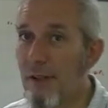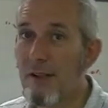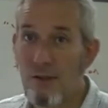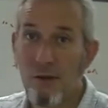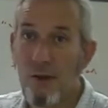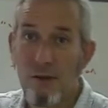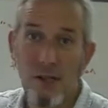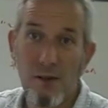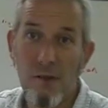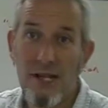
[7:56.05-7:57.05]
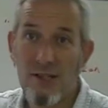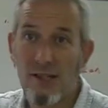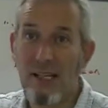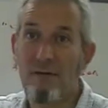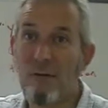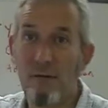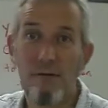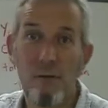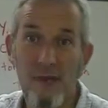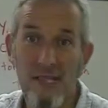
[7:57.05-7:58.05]
So you can imagine if you're
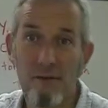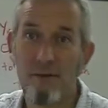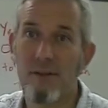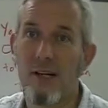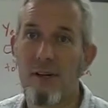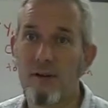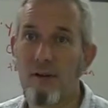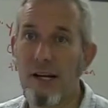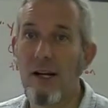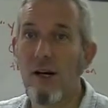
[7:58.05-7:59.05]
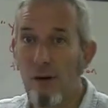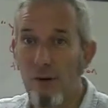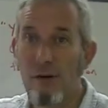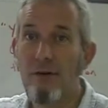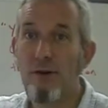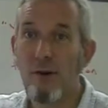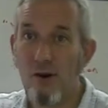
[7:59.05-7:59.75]
from a different country or if you're a